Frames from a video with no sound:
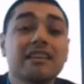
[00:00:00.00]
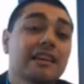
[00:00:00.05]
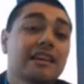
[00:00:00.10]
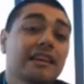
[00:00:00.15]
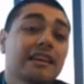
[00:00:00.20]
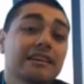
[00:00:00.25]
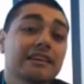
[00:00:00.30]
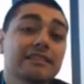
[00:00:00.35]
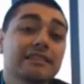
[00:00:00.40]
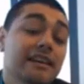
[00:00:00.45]

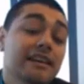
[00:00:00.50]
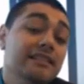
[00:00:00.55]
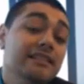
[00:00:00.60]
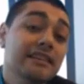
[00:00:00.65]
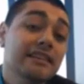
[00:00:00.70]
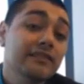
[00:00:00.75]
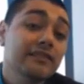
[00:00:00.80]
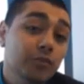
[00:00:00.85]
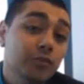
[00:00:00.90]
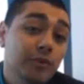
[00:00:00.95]
He doesn't
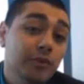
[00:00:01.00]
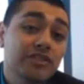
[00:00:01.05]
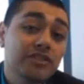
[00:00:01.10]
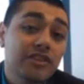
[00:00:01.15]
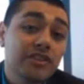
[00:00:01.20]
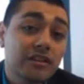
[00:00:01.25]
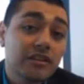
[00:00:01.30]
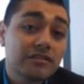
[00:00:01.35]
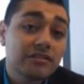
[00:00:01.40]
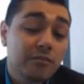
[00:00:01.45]
even reach
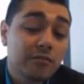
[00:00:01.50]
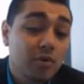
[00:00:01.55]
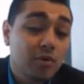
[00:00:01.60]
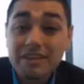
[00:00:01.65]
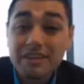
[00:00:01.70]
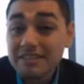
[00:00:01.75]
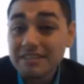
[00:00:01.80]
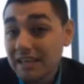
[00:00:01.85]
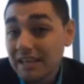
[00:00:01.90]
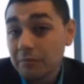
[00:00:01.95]
out to more
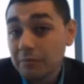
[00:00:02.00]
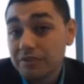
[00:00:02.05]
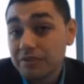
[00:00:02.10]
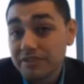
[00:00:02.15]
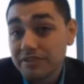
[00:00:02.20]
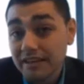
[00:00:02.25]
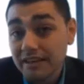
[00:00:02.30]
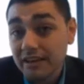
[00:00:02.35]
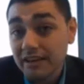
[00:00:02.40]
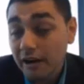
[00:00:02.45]
than
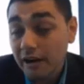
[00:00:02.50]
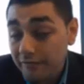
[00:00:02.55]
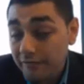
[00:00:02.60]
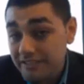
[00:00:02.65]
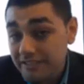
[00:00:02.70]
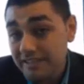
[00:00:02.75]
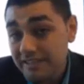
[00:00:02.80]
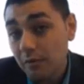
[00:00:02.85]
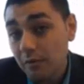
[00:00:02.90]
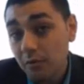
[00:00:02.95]
10% of
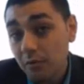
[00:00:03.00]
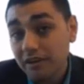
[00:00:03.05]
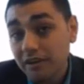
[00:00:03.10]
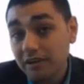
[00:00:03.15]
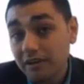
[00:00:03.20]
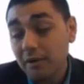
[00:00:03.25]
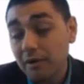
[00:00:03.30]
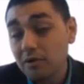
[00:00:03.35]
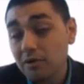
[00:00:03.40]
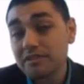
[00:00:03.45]
his network
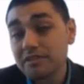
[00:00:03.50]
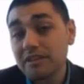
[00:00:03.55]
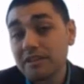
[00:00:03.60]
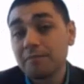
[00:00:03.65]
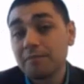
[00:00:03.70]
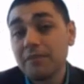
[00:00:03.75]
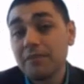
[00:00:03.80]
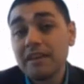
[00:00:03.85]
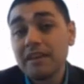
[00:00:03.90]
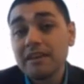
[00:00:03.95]
in posting.
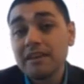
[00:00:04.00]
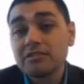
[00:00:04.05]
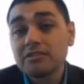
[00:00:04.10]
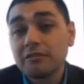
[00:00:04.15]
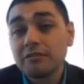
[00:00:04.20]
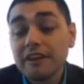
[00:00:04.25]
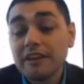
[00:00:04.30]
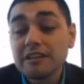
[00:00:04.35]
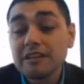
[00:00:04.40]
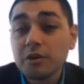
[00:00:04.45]
So
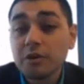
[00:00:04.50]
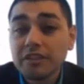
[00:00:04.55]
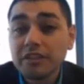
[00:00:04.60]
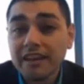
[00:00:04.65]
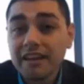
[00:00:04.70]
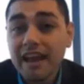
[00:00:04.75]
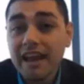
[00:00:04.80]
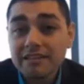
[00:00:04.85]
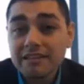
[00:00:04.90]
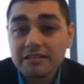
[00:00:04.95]
Facebook
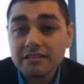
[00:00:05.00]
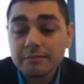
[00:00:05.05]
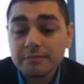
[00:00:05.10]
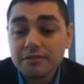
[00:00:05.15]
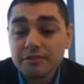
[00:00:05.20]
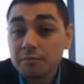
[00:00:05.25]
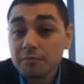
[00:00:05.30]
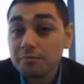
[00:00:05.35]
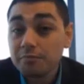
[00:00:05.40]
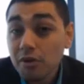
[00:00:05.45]
then asked him
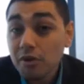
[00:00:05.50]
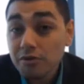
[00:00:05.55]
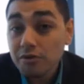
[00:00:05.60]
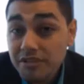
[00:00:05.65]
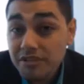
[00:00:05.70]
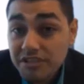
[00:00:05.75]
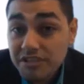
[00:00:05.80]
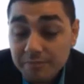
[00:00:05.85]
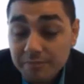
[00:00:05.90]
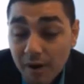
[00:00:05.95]
to
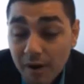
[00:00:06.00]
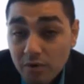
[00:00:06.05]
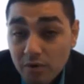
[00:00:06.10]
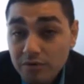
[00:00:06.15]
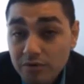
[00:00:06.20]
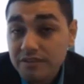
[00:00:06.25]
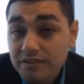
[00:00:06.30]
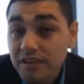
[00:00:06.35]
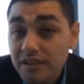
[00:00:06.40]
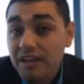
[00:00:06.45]
boost his
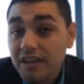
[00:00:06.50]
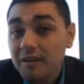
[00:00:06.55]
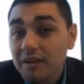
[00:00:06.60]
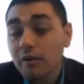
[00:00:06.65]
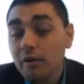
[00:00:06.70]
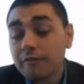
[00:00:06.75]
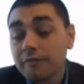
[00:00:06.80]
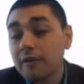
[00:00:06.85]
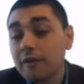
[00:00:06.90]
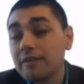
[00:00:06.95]
post,
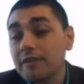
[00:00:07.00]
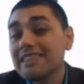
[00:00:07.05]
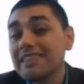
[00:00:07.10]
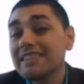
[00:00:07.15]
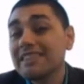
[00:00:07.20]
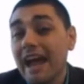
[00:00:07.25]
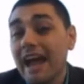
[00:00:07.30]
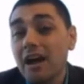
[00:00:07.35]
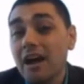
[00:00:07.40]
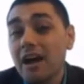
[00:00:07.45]
but for every
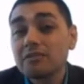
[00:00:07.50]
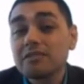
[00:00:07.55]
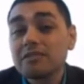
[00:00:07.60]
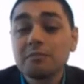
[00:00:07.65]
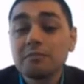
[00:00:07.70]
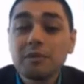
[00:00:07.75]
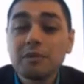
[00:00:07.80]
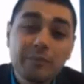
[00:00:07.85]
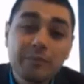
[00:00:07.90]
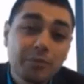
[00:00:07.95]

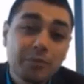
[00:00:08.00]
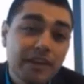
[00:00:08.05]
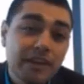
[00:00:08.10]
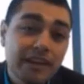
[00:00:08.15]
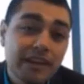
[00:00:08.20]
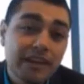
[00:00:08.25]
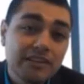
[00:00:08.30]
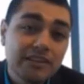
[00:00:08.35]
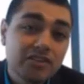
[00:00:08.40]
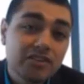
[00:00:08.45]
1,000 people
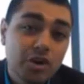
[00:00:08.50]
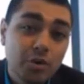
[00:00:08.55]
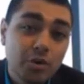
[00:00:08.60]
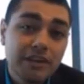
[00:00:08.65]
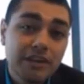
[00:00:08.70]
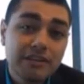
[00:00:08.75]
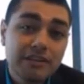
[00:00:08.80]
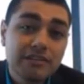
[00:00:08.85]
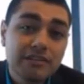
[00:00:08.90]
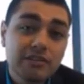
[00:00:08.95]
that he's
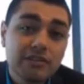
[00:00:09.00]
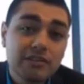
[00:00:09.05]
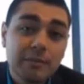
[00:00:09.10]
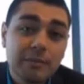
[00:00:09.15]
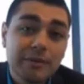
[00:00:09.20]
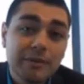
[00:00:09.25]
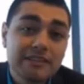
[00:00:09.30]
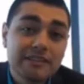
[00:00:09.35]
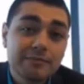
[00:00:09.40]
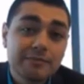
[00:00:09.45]
showing it to, I
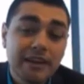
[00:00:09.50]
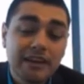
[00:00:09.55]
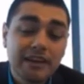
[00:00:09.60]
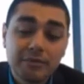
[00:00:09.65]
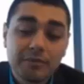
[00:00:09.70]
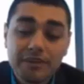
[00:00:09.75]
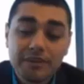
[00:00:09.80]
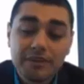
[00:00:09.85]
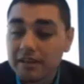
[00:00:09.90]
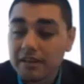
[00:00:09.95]
mean, he's paying
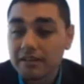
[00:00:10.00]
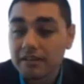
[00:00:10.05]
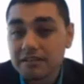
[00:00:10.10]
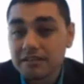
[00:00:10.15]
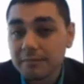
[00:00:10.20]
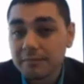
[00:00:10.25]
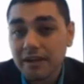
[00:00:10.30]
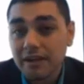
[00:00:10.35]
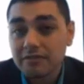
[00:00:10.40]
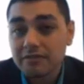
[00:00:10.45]
ridiculous
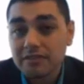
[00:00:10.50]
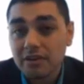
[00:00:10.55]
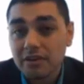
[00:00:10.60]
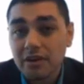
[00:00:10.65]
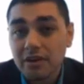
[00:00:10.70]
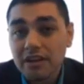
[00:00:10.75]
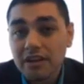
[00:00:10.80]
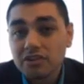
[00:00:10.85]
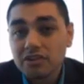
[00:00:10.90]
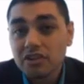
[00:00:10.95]
amounts.
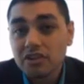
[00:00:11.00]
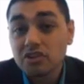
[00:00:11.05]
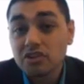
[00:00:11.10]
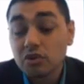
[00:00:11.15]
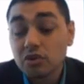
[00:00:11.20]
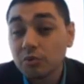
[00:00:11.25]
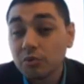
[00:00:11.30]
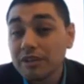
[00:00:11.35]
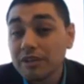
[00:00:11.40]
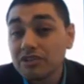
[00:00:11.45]
So just
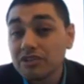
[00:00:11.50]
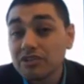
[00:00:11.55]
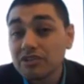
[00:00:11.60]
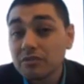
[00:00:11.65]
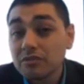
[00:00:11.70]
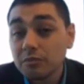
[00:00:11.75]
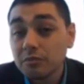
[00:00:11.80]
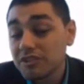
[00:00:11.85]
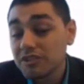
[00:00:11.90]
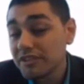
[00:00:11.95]
to
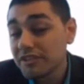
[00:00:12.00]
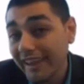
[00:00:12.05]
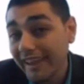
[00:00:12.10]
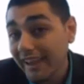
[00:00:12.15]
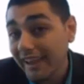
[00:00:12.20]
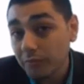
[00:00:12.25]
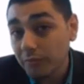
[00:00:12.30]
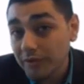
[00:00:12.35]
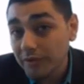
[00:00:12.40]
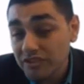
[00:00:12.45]
reach, which he
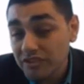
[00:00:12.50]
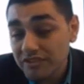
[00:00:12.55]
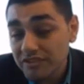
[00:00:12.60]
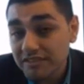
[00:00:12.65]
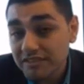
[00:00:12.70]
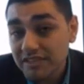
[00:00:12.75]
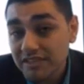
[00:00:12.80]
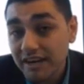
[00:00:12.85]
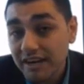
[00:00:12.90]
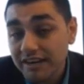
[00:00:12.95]
can't reach his
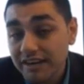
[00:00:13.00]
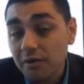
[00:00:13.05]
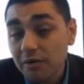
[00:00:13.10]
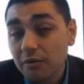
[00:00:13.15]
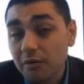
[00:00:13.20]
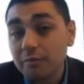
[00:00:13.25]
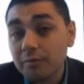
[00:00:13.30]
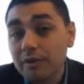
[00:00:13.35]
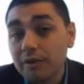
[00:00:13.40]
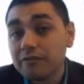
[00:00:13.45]
entire
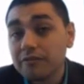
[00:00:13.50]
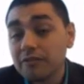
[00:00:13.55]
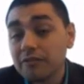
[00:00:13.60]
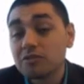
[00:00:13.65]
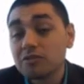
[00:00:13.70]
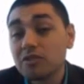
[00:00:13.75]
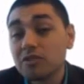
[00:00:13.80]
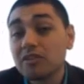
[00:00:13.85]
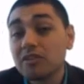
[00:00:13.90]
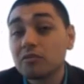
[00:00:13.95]
network, but if he
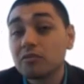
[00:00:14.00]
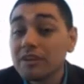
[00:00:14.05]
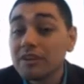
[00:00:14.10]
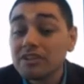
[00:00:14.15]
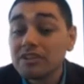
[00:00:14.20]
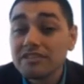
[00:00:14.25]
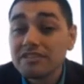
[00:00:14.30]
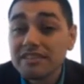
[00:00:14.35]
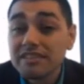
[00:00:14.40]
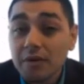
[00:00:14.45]
was trying to
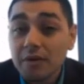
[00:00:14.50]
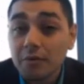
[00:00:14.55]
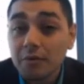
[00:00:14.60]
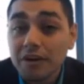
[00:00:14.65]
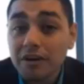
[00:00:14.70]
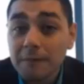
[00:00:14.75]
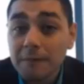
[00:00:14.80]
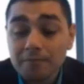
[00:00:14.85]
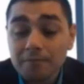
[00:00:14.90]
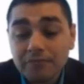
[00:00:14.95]
reach his
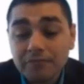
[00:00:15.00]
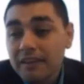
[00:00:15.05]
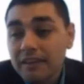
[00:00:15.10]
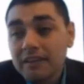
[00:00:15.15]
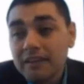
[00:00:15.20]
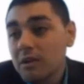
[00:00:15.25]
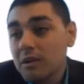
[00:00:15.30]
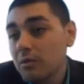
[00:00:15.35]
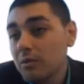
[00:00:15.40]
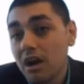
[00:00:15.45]
network,
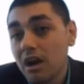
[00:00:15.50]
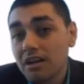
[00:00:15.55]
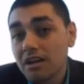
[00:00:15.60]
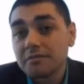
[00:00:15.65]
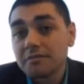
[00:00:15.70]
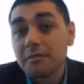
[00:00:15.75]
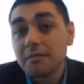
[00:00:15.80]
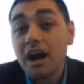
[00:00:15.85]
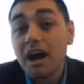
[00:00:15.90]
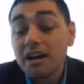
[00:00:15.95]
it would
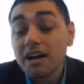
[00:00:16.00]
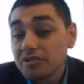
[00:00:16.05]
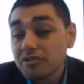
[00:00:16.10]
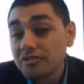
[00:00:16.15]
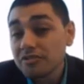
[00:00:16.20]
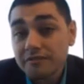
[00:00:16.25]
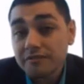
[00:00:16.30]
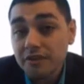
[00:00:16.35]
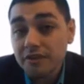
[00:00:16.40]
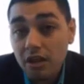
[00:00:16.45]
cost him
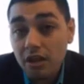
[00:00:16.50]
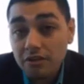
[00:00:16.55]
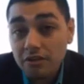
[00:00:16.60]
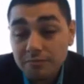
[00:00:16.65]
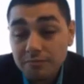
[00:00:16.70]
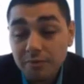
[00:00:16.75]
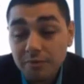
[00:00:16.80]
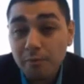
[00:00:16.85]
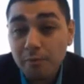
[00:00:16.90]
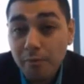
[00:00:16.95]
hundreds of dollars
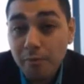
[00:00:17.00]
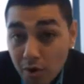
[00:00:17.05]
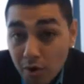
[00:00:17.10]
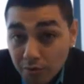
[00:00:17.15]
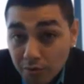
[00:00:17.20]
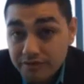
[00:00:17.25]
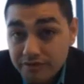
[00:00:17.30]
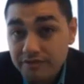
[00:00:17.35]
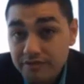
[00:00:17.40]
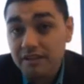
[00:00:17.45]
per
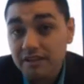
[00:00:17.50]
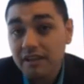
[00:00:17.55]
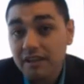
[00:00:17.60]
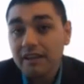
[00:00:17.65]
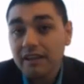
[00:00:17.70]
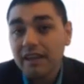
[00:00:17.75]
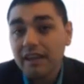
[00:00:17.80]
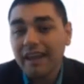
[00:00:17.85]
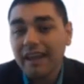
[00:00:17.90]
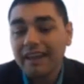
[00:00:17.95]
post.
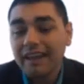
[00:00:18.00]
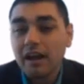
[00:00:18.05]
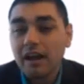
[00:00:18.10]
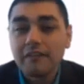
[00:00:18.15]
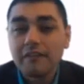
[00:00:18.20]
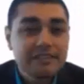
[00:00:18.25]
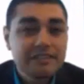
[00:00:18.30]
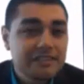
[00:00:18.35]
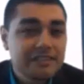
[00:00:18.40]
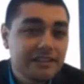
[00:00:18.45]
And
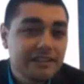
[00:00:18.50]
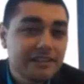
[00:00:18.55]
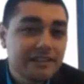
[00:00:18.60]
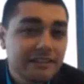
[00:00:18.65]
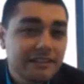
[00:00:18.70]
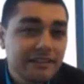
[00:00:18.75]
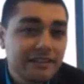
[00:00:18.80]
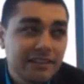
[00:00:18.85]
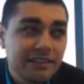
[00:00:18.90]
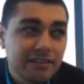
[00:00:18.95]

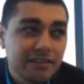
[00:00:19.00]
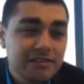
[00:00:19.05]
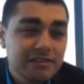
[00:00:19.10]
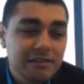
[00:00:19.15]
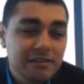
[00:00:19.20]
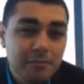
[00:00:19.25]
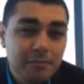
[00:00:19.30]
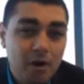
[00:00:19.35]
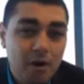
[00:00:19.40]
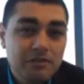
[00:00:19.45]
obviously, you know,
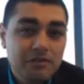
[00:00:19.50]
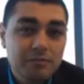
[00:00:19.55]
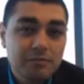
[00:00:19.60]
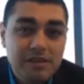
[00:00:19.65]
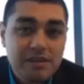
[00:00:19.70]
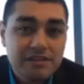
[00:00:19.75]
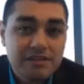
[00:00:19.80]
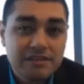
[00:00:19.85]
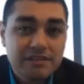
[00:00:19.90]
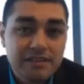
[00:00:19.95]
to most
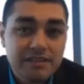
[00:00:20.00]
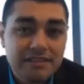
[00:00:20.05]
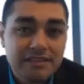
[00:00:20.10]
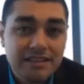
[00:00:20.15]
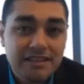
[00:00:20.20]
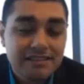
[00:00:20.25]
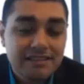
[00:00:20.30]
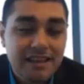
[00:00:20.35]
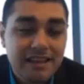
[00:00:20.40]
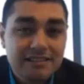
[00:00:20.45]
businesses,
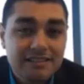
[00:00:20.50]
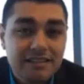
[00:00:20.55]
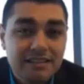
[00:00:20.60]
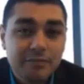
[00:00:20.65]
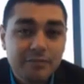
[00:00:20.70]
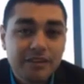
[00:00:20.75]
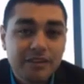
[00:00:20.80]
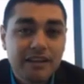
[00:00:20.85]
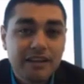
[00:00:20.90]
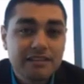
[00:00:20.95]
that's not
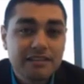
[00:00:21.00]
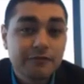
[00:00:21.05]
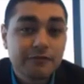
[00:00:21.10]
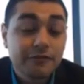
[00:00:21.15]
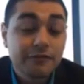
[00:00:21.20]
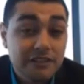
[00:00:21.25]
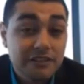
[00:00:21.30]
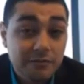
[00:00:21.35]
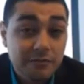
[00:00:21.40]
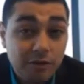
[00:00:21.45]
something that's
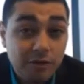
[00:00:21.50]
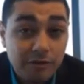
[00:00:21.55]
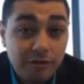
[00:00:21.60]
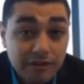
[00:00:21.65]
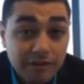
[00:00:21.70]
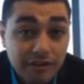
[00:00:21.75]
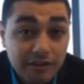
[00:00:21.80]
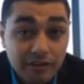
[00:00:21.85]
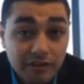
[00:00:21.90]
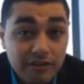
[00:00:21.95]
feasible.
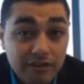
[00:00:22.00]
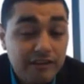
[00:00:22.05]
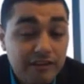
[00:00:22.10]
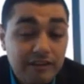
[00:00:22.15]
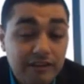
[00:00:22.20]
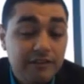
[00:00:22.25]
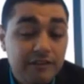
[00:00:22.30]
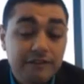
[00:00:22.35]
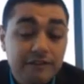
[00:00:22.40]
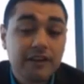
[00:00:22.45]
You know,
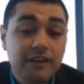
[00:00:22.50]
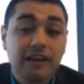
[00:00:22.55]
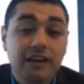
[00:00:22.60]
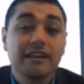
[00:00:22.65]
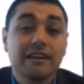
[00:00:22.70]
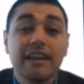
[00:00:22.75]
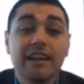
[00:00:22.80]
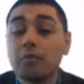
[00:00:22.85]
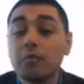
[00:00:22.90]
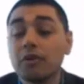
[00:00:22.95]
even if you got
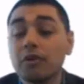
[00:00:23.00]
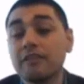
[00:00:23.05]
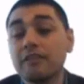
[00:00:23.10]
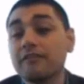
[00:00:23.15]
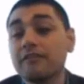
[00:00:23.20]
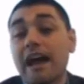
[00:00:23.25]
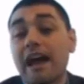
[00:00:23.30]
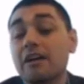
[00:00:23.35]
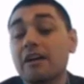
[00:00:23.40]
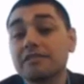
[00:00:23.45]
a network of
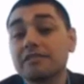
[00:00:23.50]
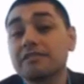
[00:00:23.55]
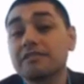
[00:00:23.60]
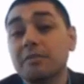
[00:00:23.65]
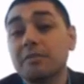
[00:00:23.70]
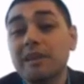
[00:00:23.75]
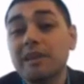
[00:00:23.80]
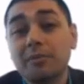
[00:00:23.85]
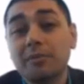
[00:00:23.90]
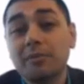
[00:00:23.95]
thousands
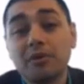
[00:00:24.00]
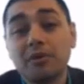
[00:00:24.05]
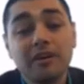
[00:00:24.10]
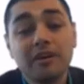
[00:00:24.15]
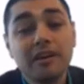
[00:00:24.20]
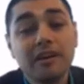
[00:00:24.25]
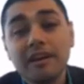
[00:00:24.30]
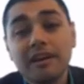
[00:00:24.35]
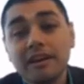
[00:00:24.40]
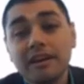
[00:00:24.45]
of people,
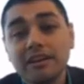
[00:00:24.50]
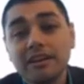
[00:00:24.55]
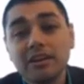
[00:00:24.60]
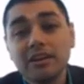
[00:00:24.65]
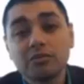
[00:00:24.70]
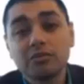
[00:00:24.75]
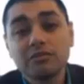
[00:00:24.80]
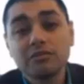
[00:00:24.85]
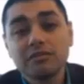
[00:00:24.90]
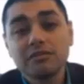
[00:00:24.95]
you
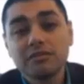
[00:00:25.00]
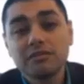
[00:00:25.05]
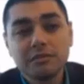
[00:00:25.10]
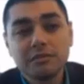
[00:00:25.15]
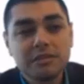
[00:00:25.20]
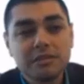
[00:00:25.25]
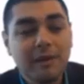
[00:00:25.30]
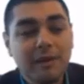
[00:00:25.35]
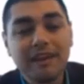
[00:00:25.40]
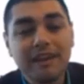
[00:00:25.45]
know,
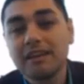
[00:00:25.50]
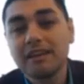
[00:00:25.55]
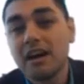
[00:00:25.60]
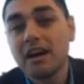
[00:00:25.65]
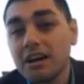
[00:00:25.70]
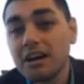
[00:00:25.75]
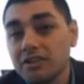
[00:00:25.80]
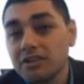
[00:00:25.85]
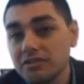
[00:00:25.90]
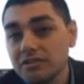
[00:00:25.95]
spending
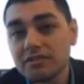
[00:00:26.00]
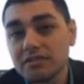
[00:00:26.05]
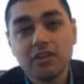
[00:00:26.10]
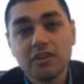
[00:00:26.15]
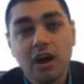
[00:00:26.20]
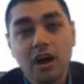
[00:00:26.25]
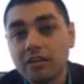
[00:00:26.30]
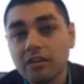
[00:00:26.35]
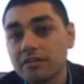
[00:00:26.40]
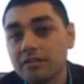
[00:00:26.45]
hundreds of
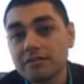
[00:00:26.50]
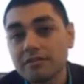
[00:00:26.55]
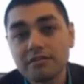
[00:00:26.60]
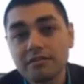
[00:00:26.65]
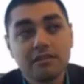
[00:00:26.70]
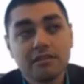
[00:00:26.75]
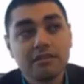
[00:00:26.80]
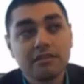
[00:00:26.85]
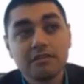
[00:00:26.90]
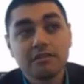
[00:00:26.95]
dollars
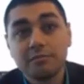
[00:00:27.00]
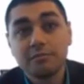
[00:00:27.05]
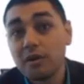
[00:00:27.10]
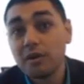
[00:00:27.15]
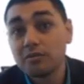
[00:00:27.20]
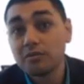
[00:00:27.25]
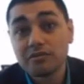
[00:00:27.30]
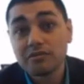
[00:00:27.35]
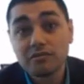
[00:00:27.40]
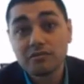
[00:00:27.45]
to
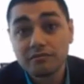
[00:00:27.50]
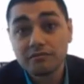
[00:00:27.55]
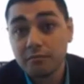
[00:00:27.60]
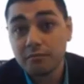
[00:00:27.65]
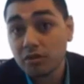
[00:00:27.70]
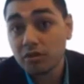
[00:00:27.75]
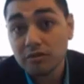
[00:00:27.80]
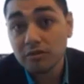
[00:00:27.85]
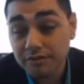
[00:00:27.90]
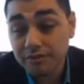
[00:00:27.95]
post
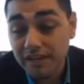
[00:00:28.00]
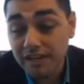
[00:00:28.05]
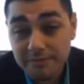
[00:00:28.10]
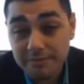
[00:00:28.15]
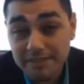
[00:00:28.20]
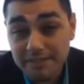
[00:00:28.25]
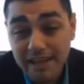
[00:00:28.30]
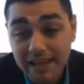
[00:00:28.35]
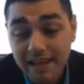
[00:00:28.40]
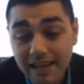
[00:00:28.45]
multiple times
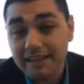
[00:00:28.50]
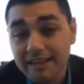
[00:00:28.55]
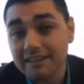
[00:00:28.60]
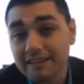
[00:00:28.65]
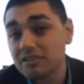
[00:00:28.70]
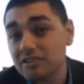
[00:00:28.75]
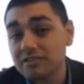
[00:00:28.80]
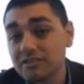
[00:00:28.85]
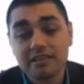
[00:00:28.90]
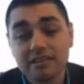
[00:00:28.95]
a day
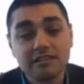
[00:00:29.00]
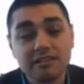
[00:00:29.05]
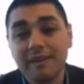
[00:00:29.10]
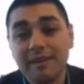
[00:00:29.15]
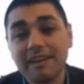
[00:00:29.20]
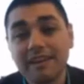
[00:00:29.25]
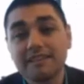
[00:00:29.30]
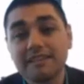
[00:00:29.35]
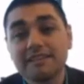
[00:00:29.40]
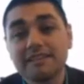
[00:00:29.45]
just doesn't
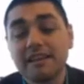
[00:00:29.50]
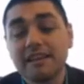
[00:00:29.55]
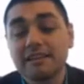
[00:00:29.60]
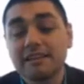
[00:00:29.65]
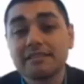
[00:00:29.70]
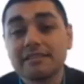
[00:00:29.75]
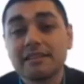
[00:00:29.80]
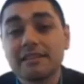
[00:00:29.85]
make any sense.